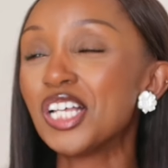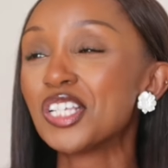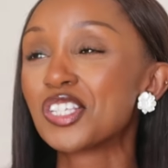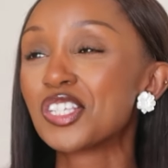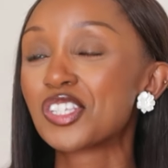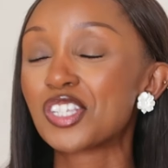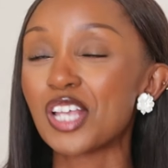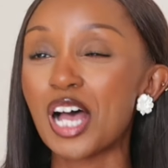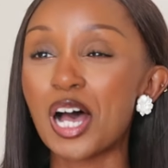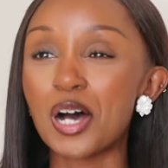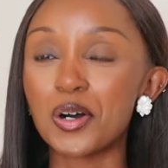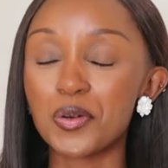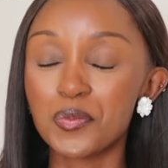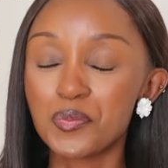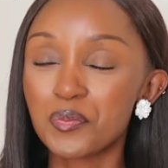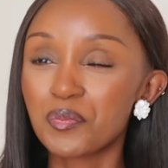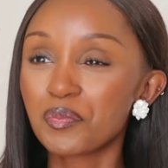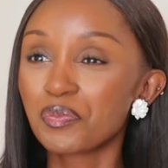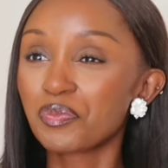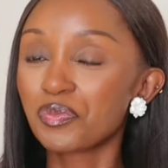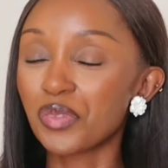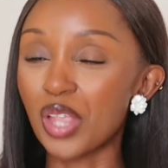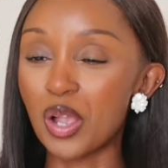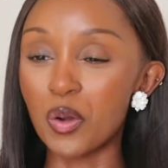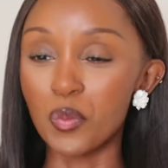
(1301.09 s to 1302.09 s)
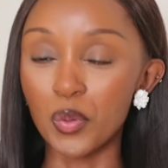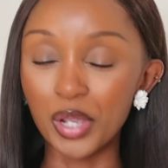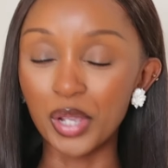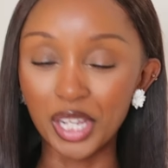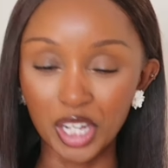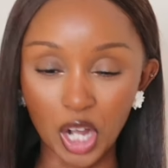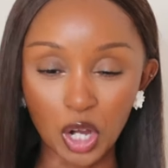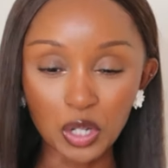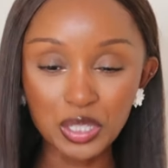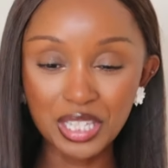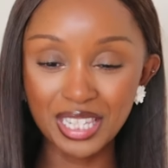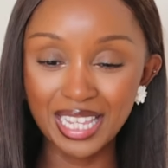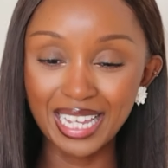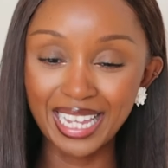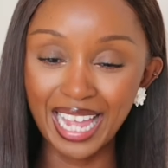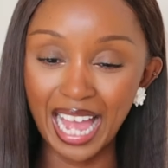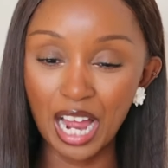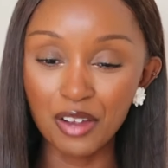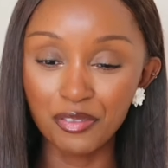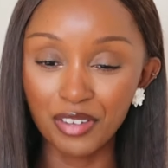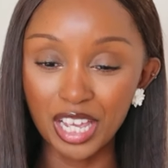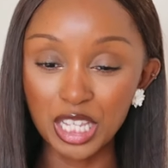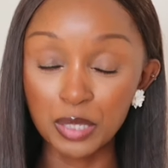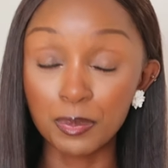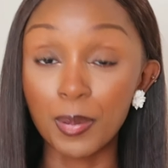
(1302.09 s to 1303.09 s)
So we go to the
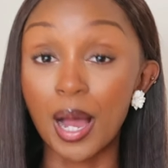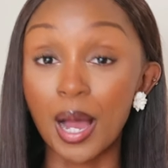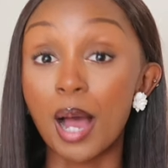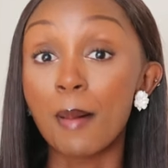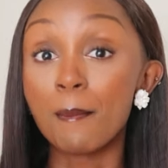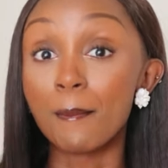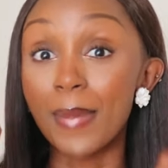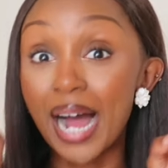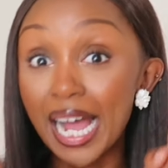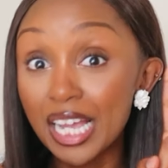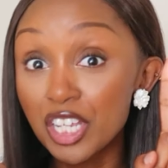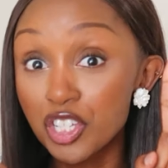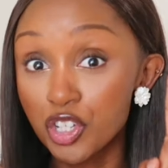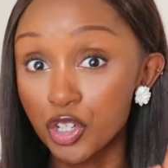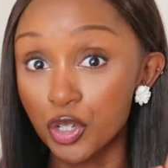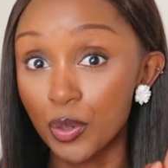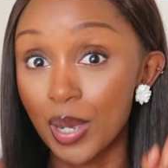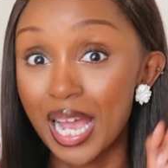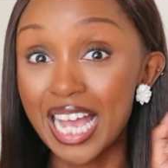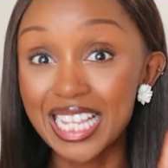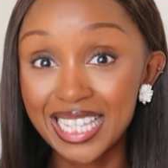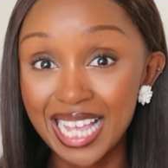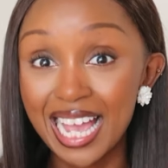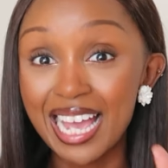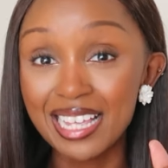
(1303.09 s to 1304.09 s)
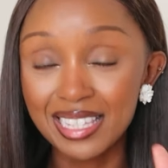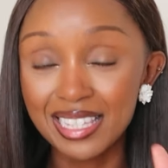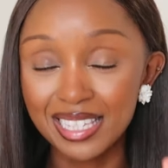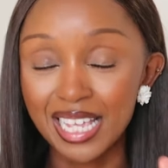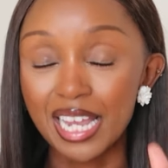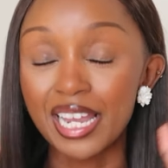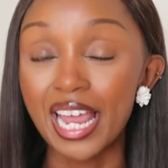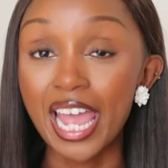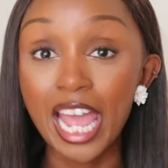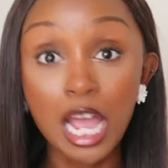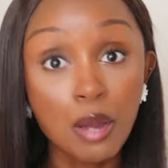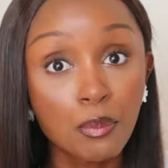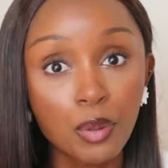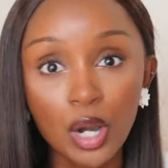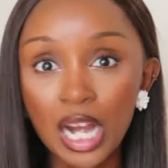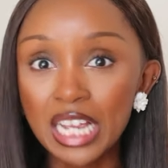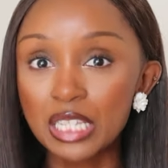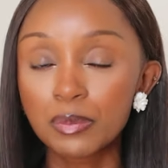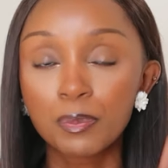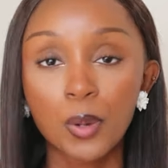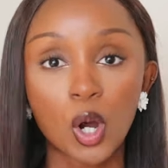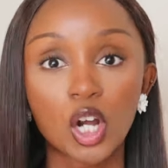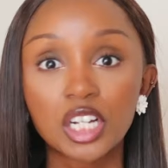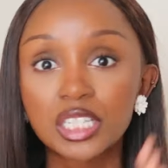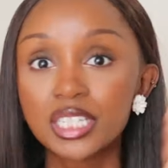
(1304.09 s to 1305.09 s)
cafe spot. Mind you, as I had said, Amber
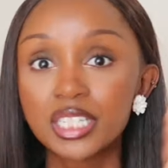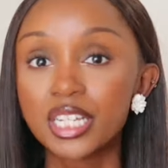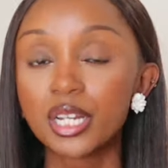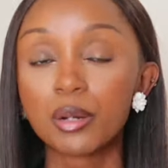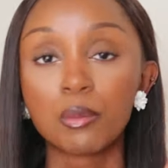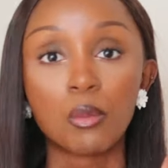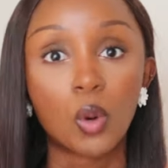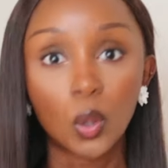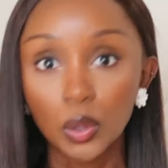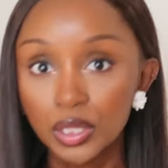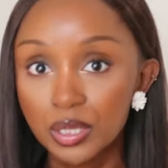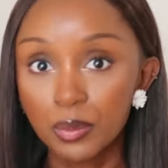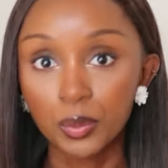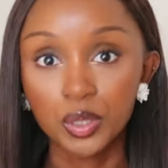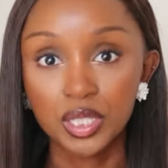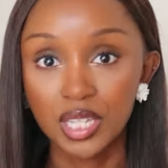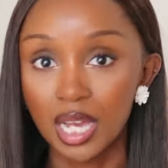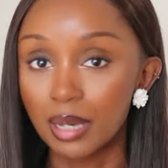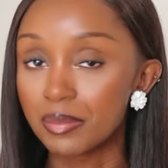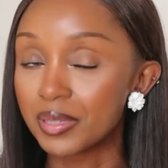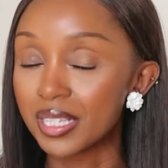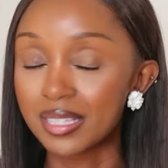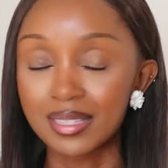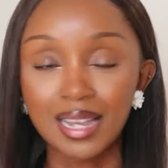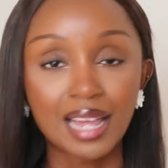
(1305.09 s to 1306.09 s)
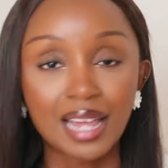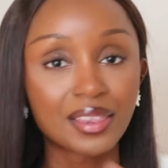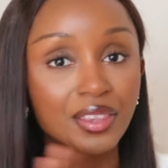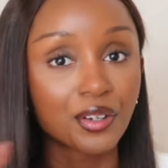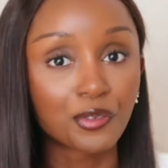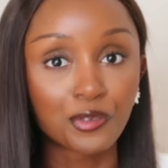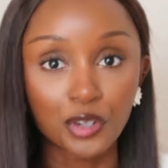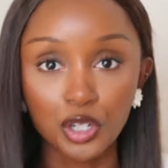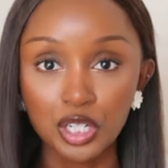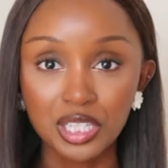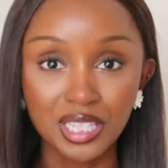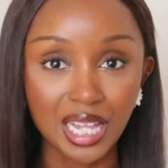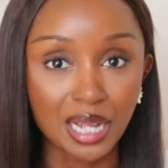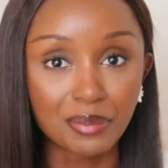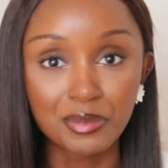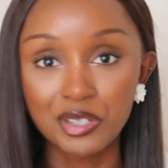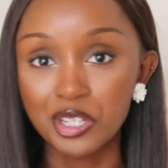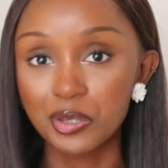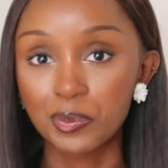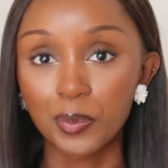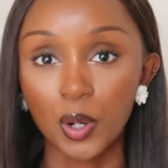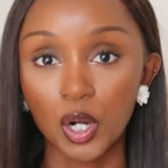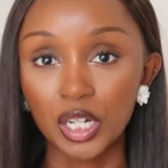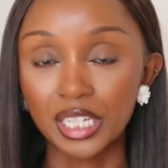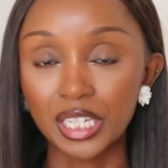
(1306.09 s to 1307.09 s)
has parked here multiple times. It's not the first time
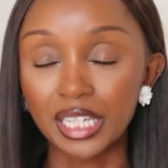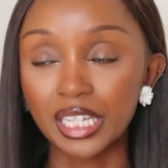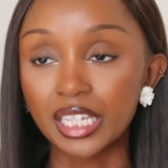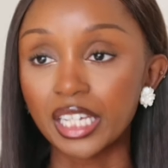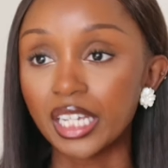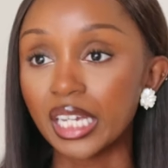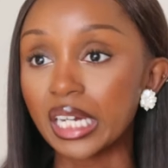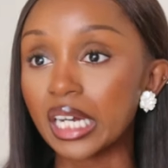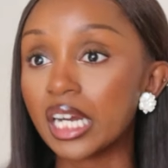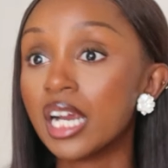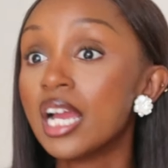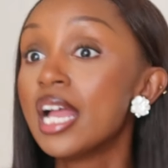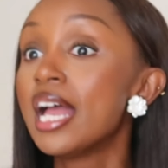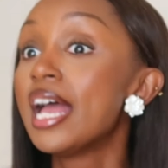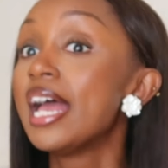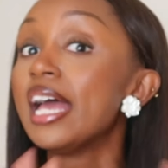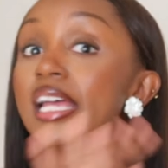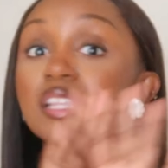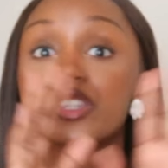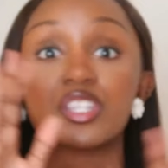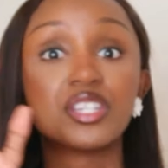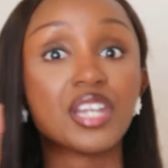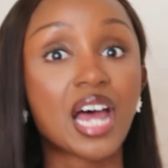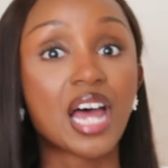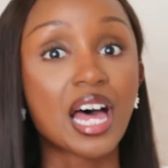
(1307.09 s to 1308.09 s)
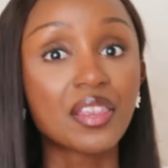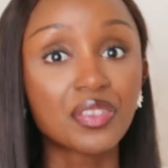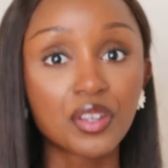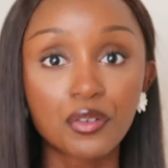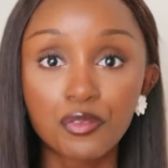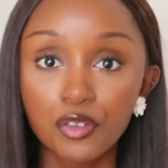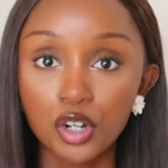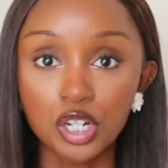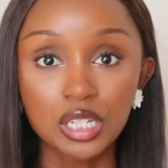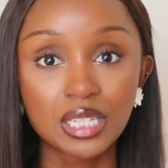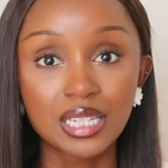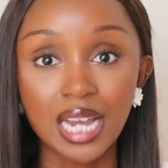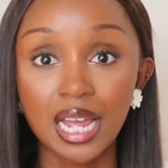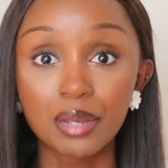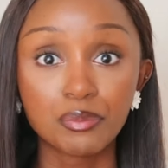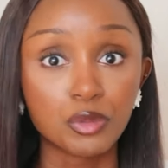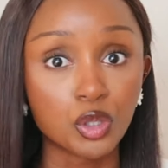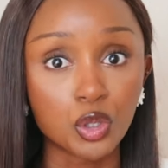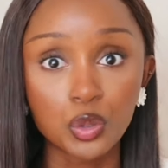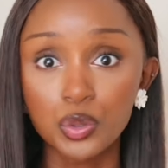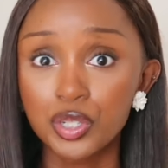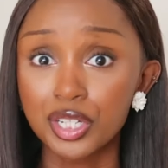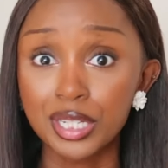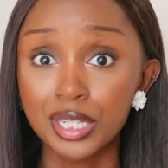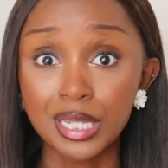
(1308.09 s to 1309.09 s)
she's parking here. It's not the first time
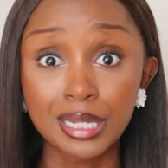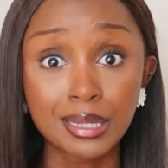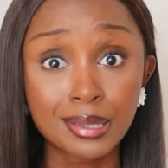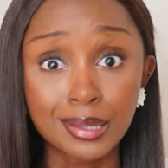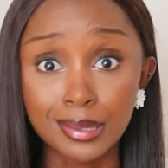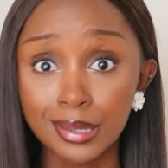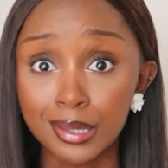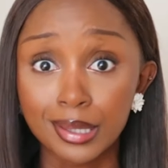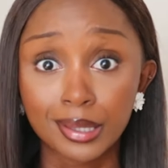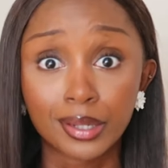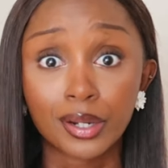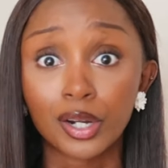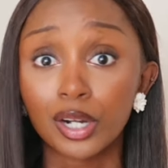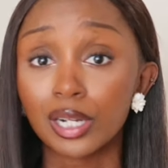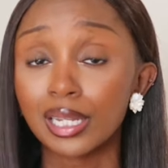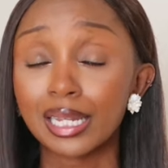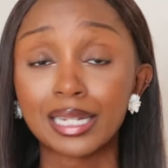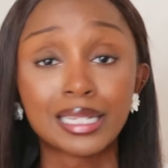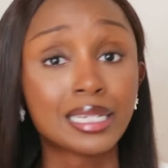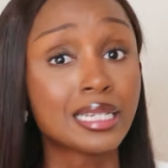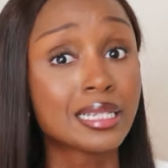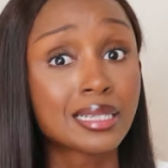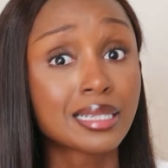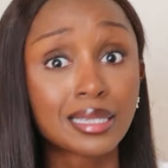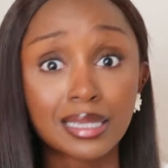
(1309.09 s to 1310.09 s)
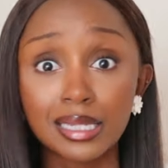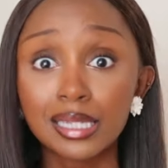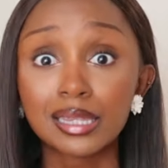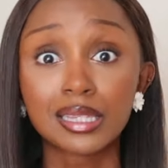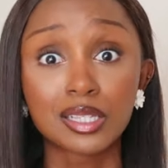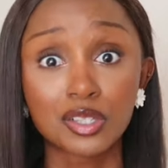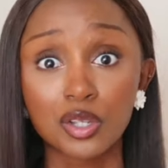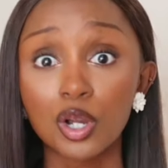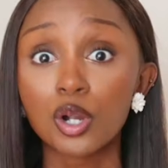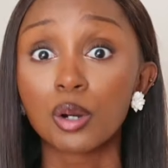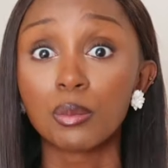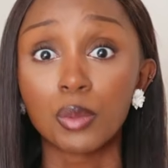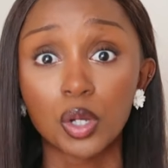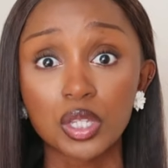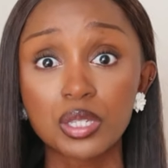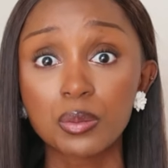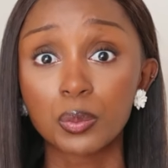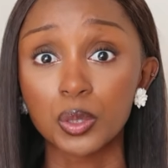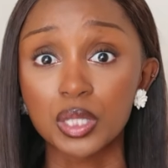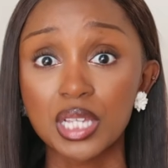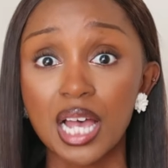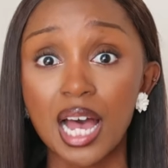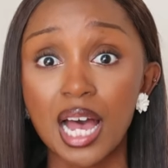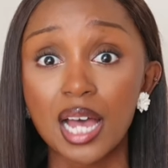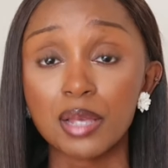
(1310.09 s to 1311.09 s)
Yuji is seeing her. Like, he's seen this girl
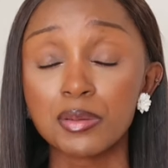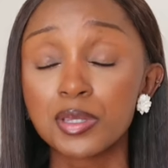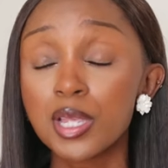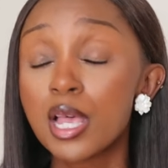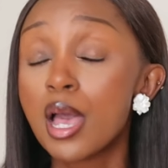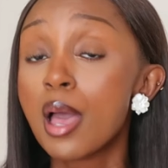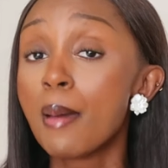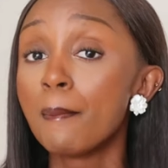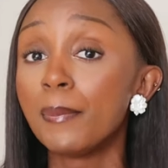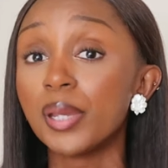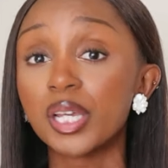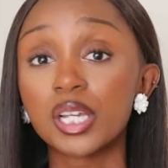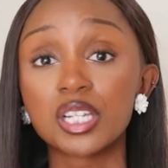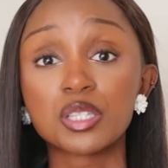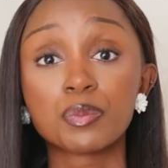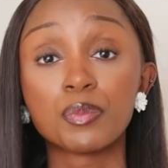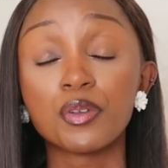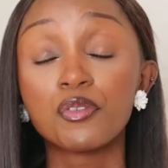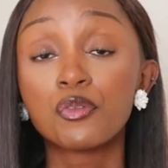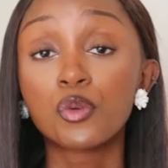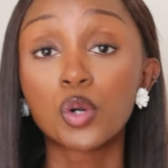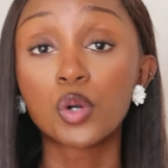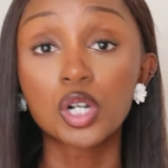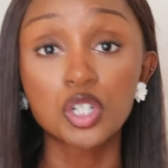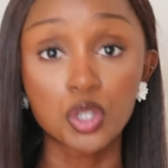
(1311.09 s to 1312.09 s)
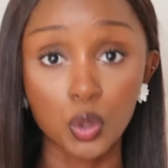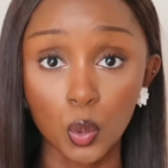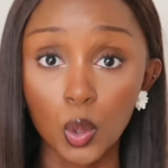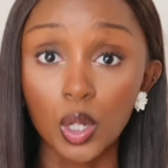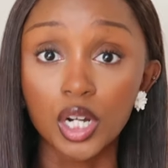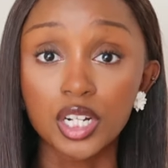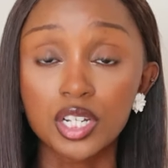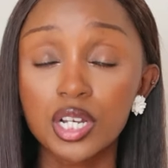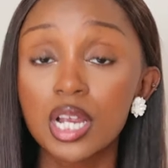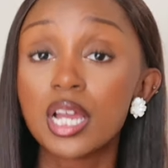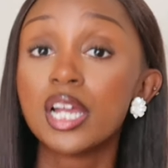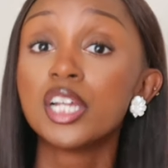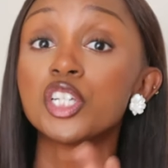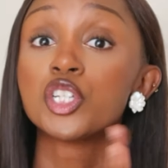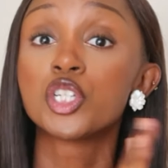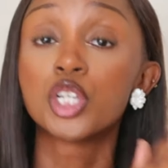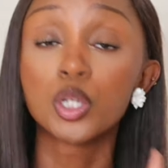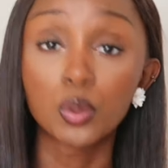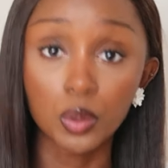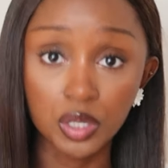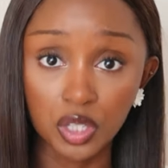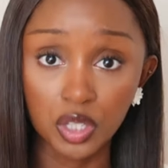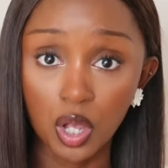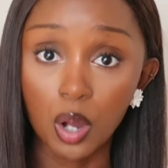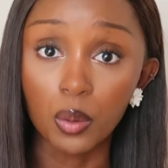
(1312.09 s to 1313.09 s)
multiple times because before George,
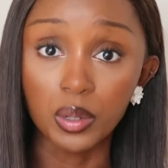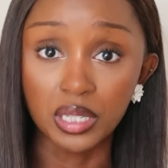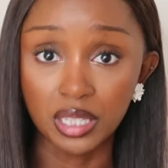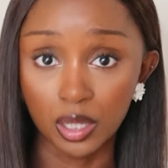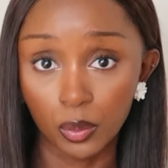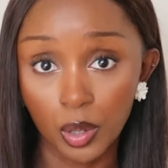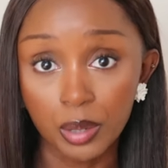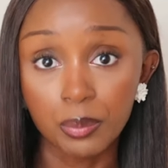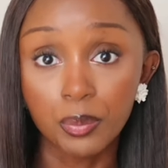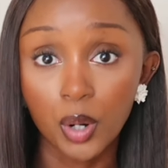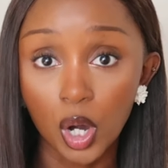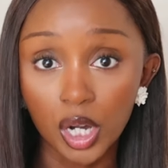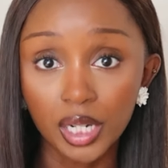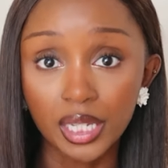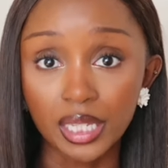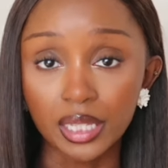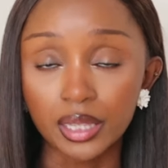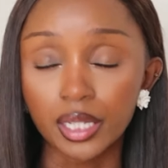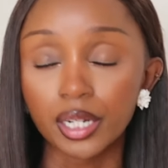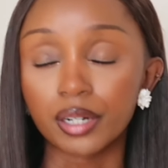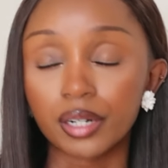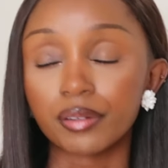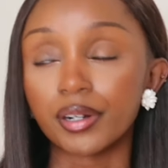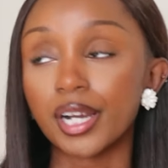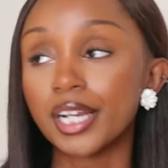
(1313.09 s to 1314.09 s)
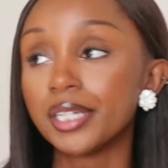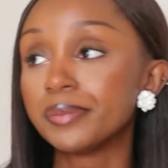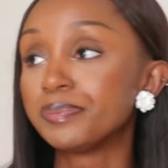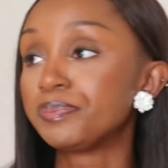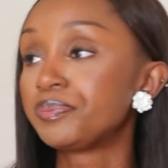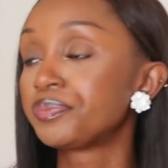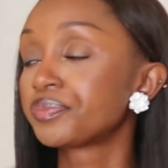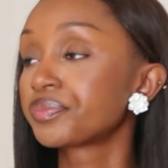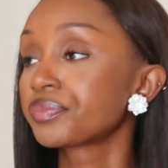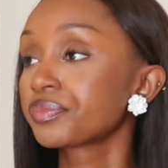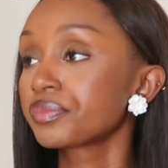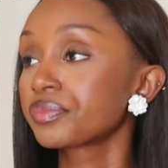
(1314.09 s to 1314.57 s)
she was always the one parking there, right?